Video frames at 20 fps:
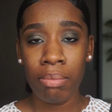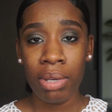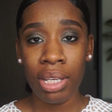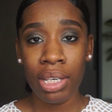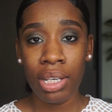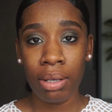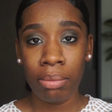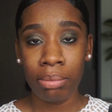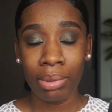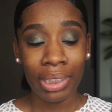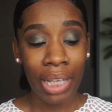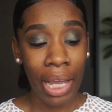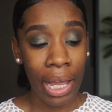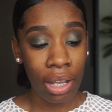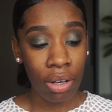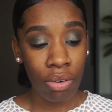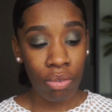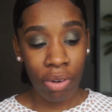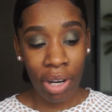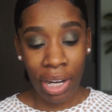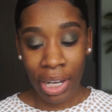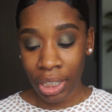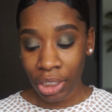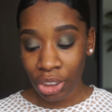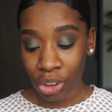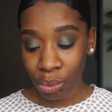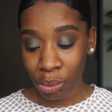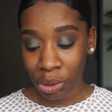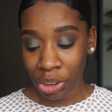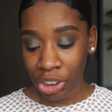medium tan
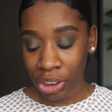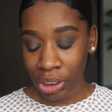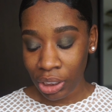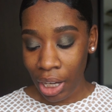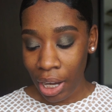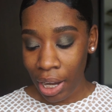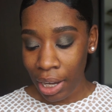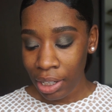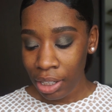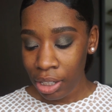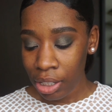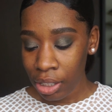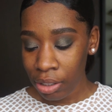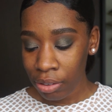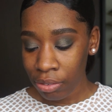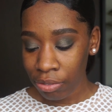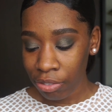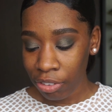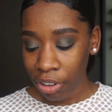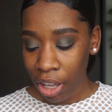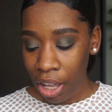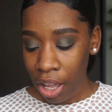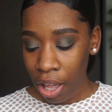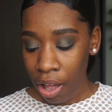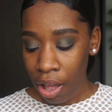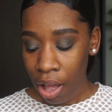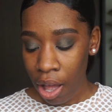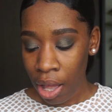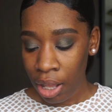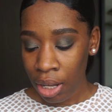range, which is kind of
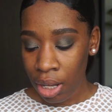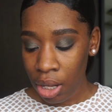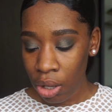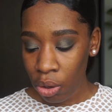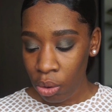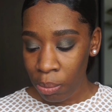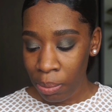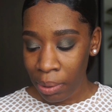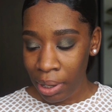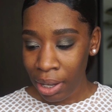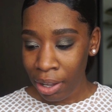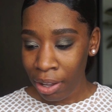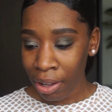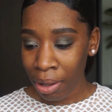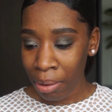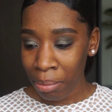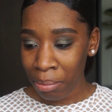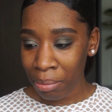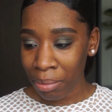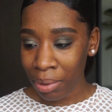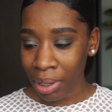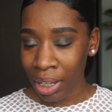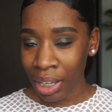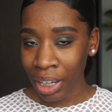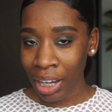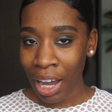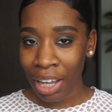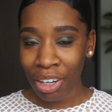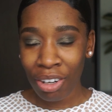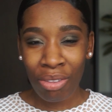a little bit, it
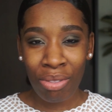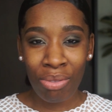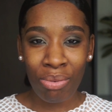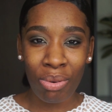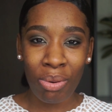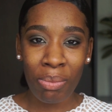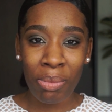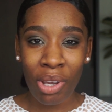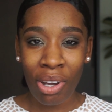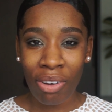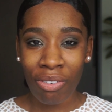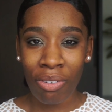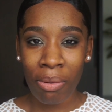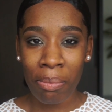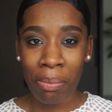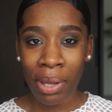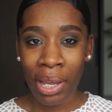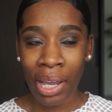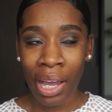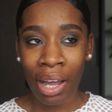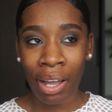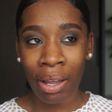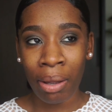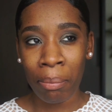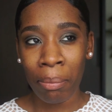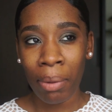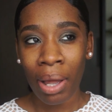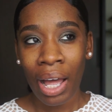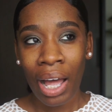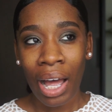kind of threw me off a bit.
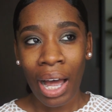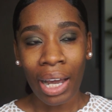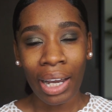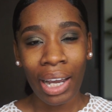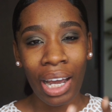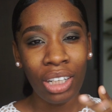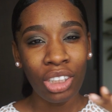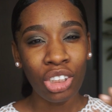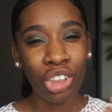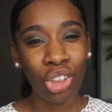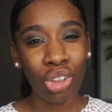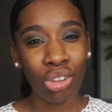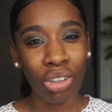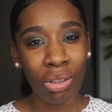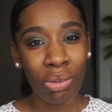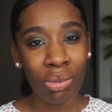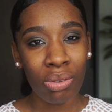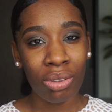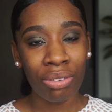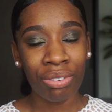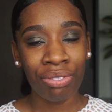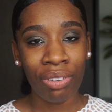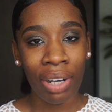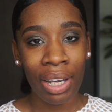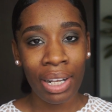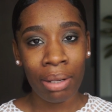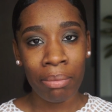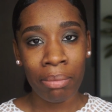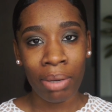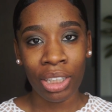I kind of struggled
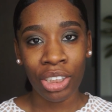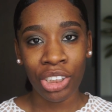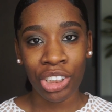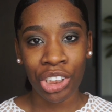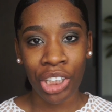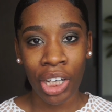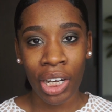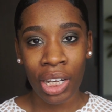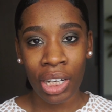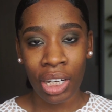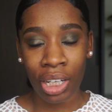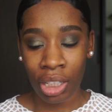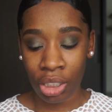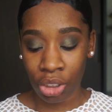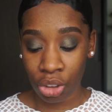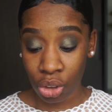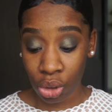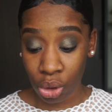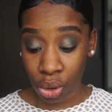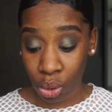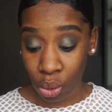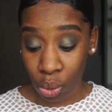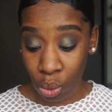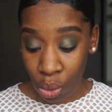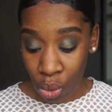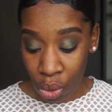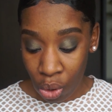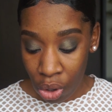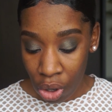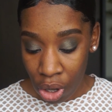finding my shade in
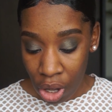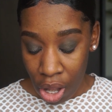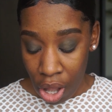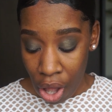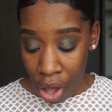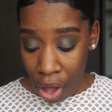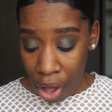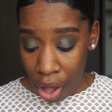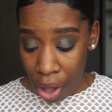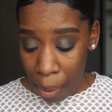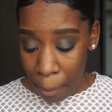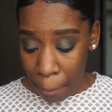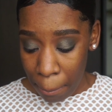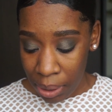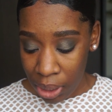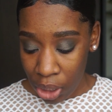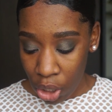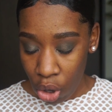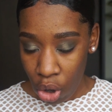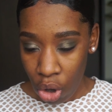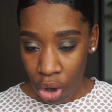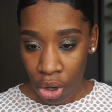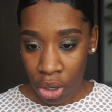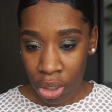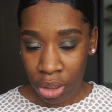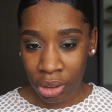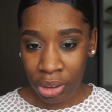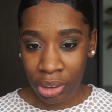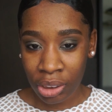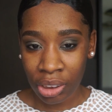store
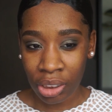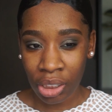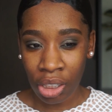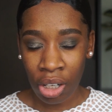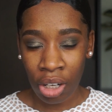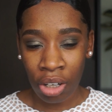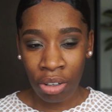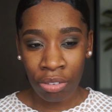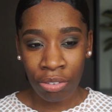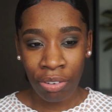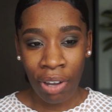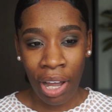because of